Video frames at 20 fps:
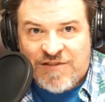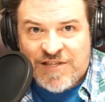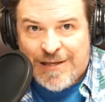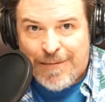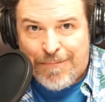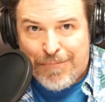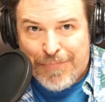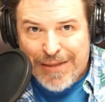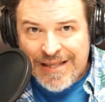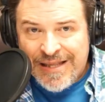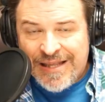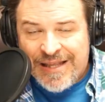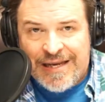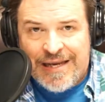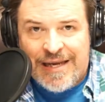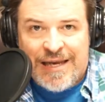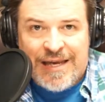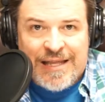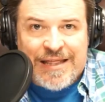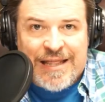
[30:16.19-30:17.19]

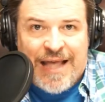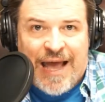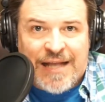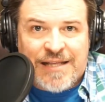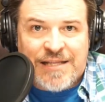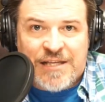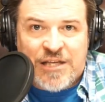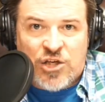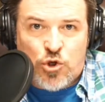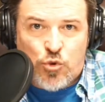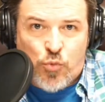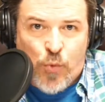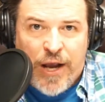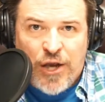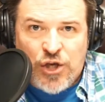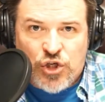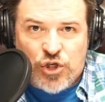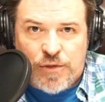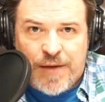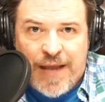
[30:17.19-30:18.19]
stability in that
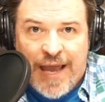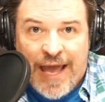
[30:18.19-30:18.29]
situation.